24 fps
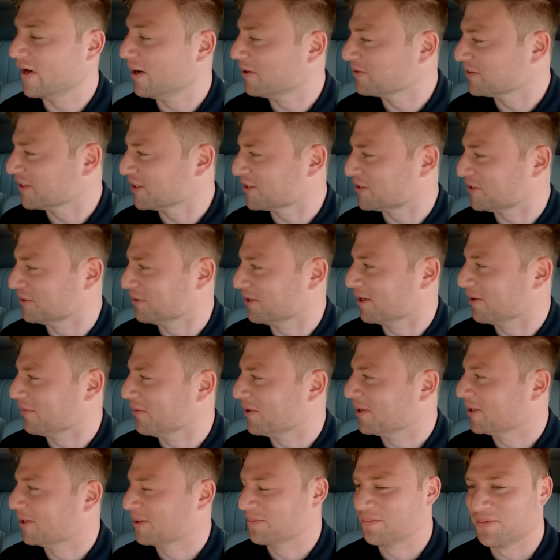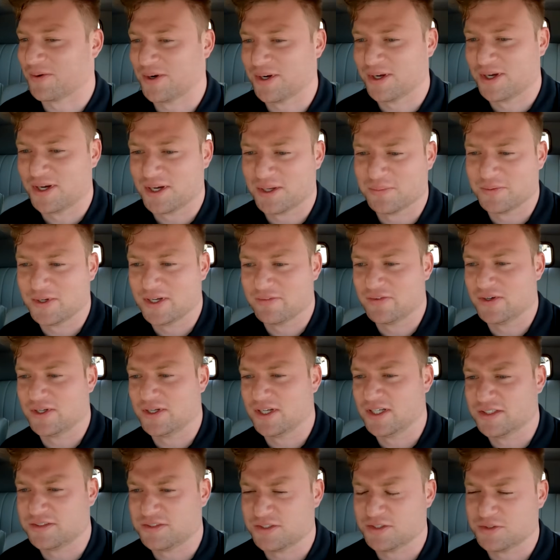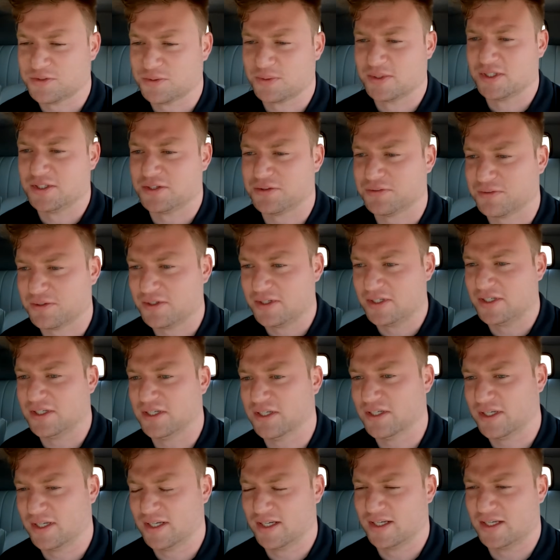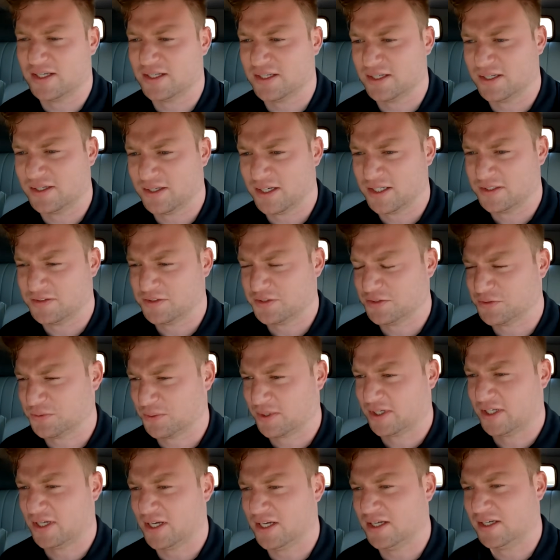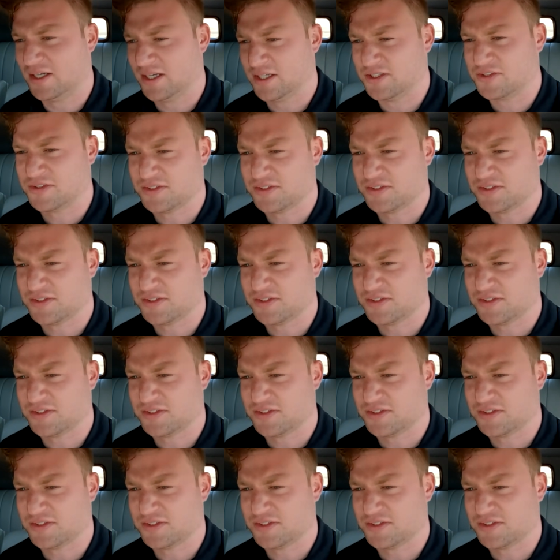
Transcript: that was actually what I wanted to bring on. We have a nineteen twenty-three and a nineteen twenty-eight H